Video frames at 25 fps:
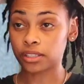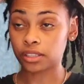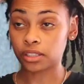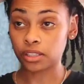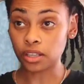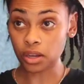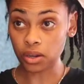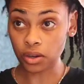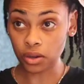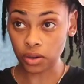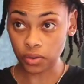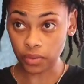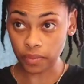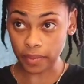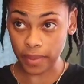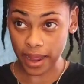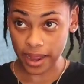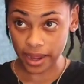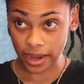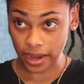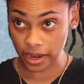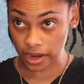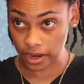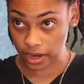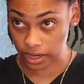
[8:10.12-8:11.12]
so my
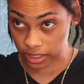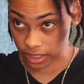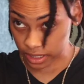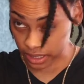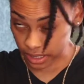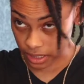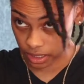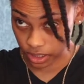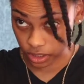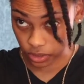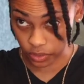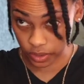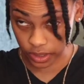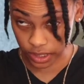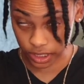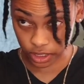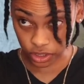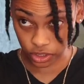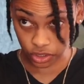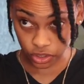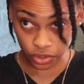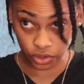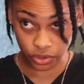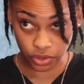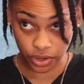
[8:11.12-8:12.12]
hair is in these
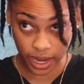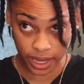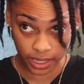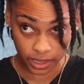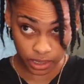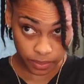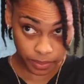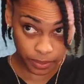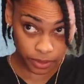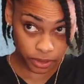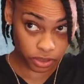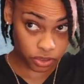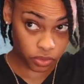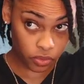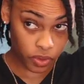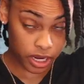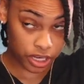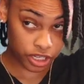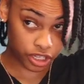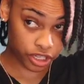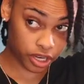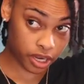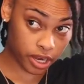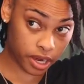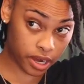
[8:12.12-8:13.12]
twists. You're not supposed to
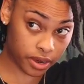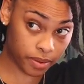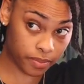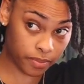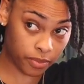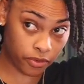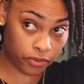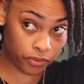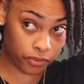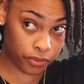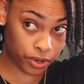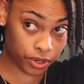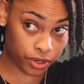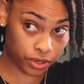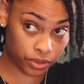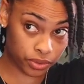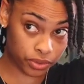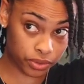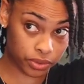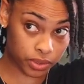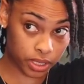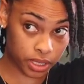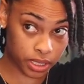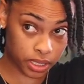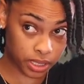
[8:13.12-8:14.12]
wash your hair before you
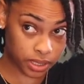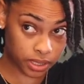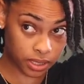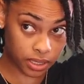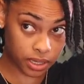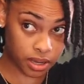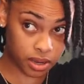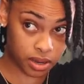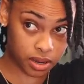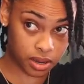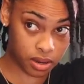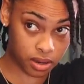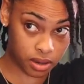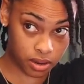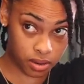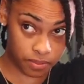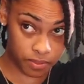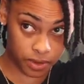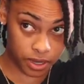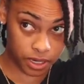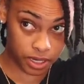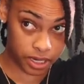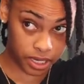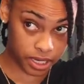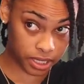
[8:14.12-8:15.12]
do this,
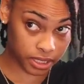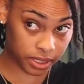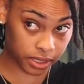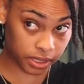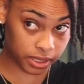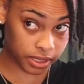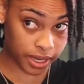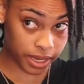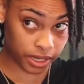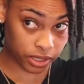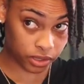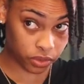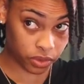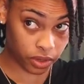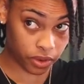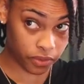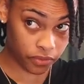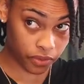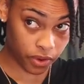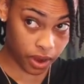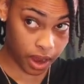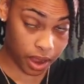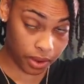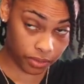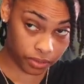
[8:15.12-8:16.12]
unless it's like
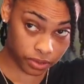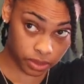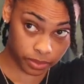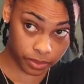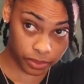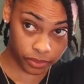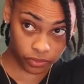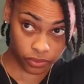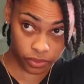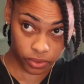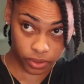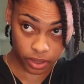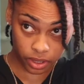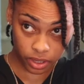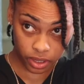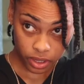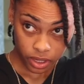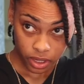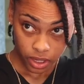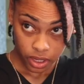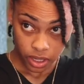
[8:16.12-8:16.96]
24 hours before.